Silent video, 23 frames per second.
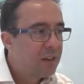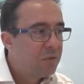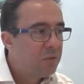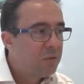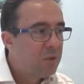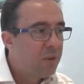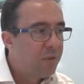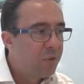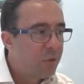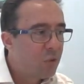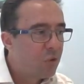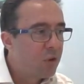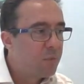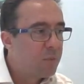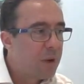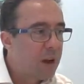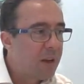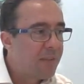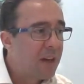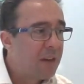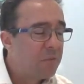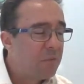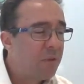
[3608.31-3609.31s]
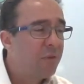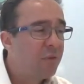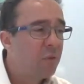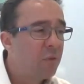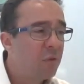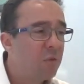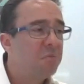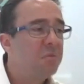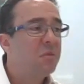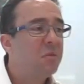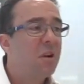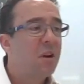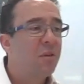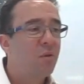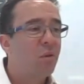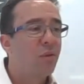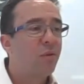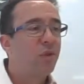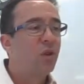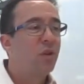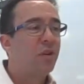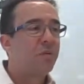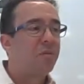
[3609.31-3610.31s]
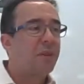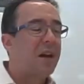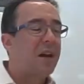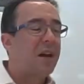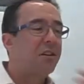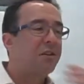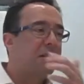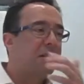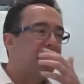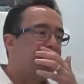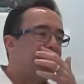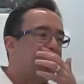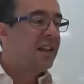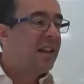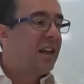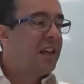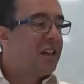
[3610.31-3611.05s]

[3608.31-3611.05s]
we've thought about that and we've thought an awful lot about it